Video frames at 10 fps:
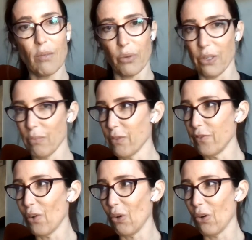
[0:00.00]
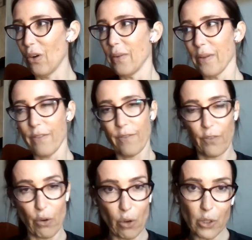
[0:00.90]
Point number four,
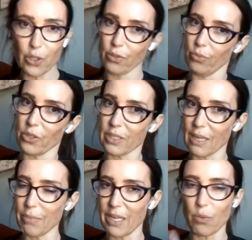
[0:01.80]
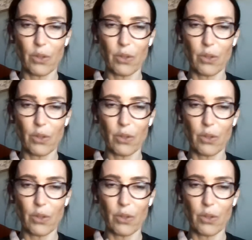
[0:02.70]
force, what does that mean?